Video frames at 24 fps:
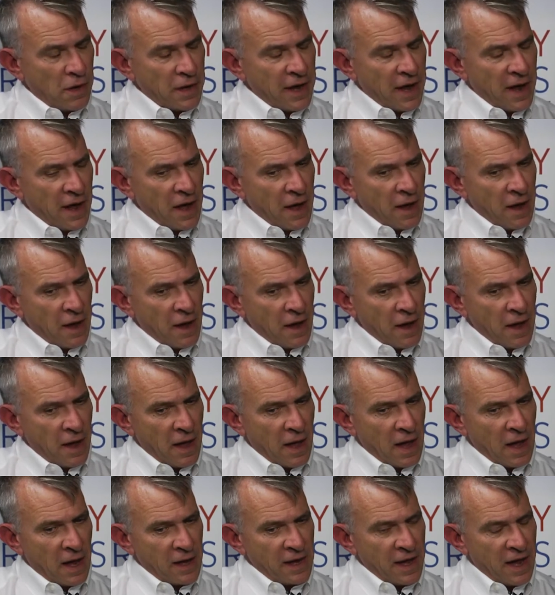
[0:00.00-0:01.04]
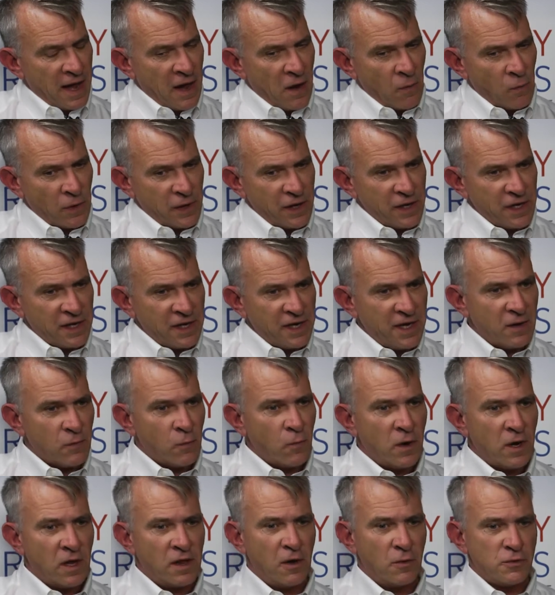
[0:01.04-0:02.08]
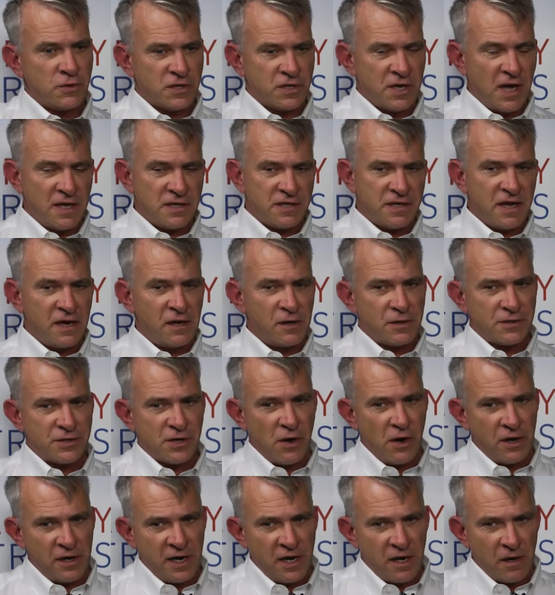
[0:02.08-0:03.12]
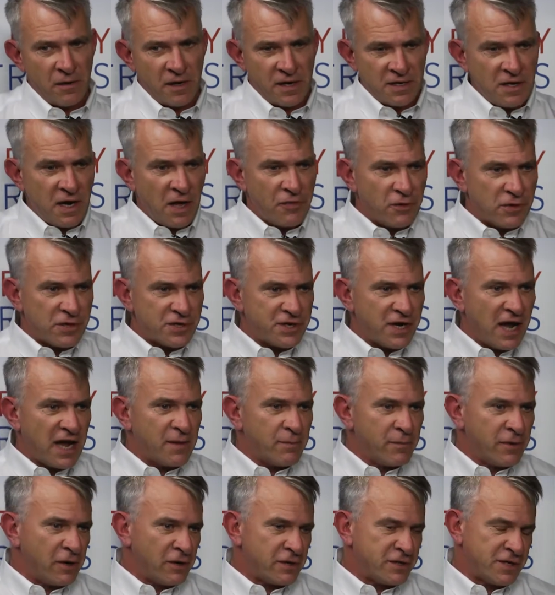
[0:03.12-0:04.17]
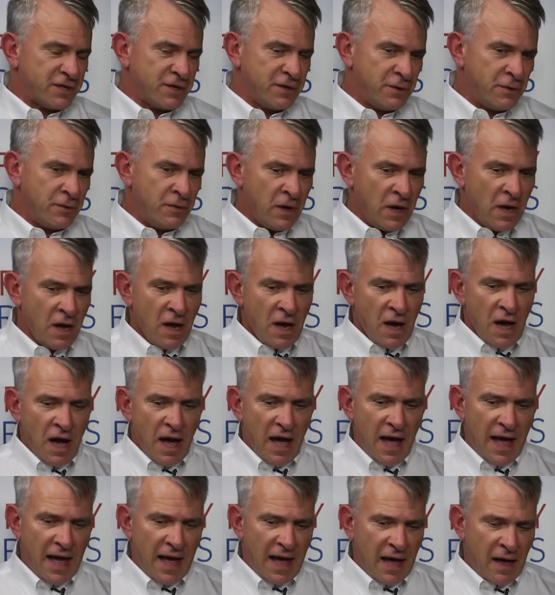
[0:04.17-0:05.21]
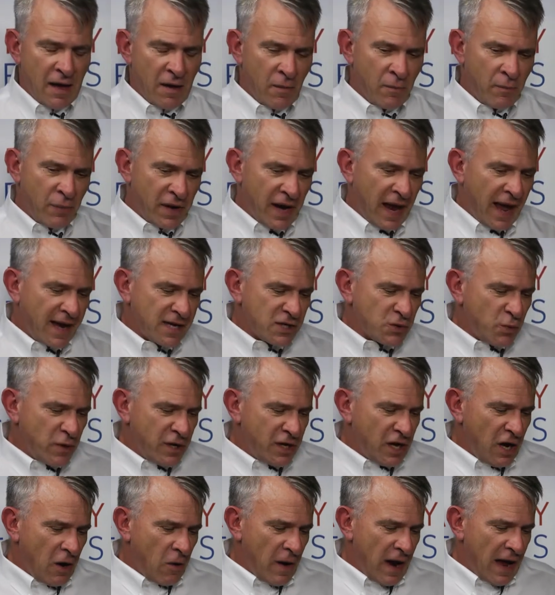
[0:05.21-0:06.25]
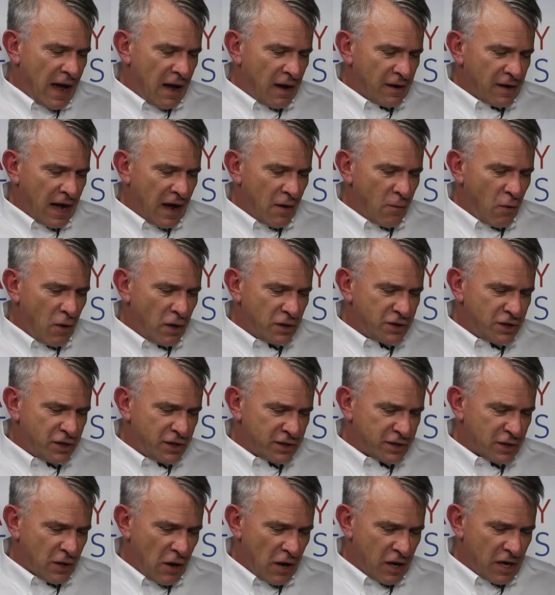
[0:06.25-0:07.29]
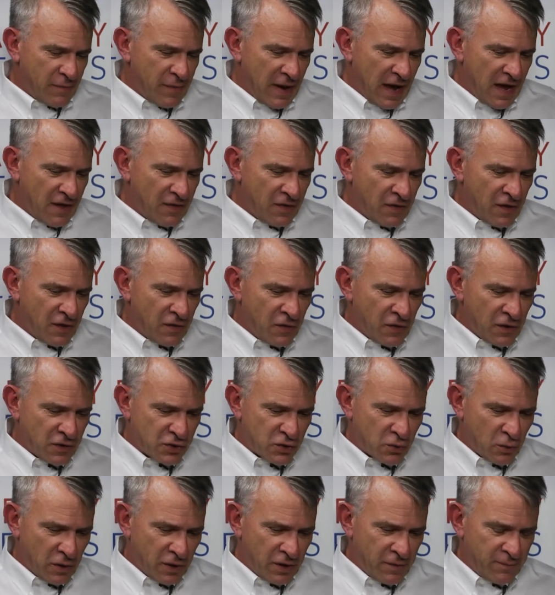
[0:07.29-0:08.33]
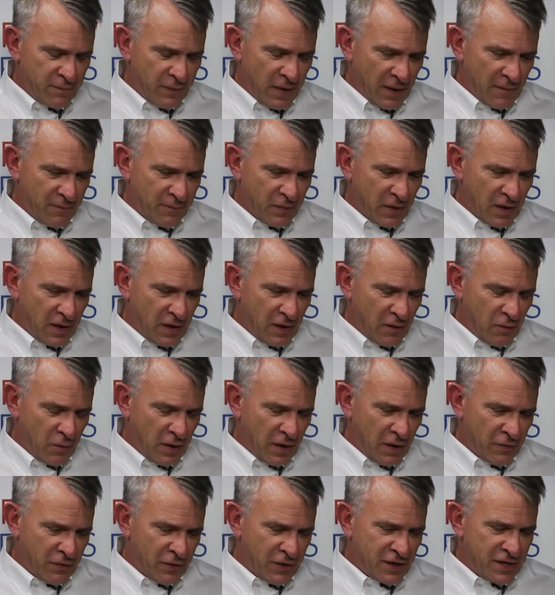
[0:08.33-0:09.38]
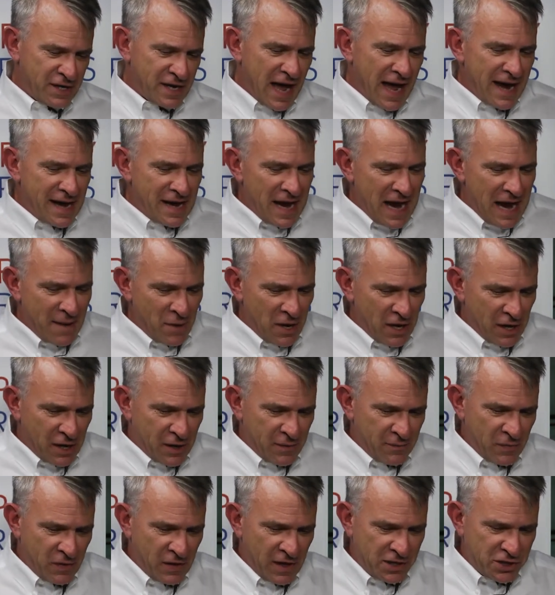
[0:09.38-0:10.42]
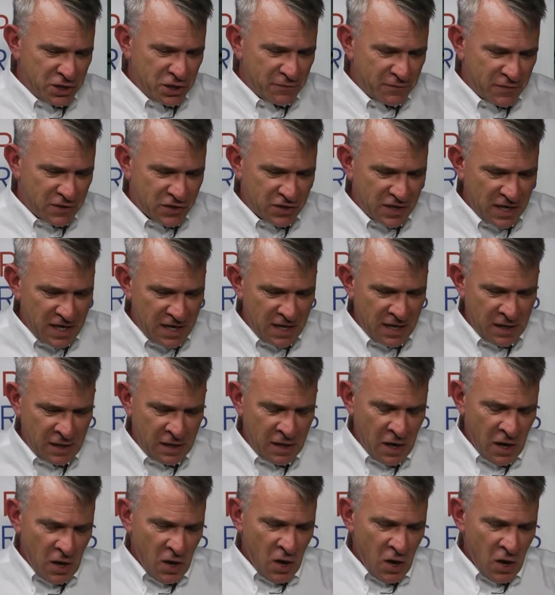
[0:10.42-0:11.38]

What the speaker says: Yeah, we're going to get one of those state senators on here in another segment or two. But as we go out, I want you to talk about the sort of, well, the dynamic that you've seen